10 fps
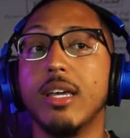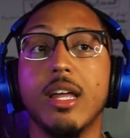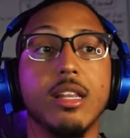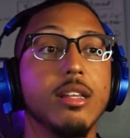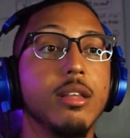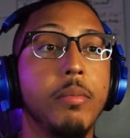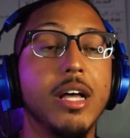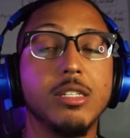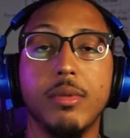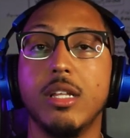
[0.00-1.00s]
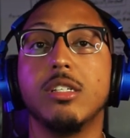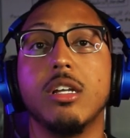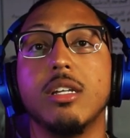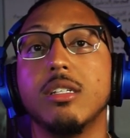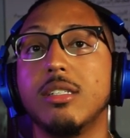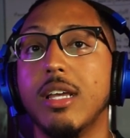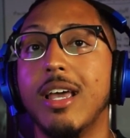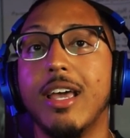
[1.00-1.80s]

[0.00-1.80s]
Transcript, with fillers: Again, the possibilities endless,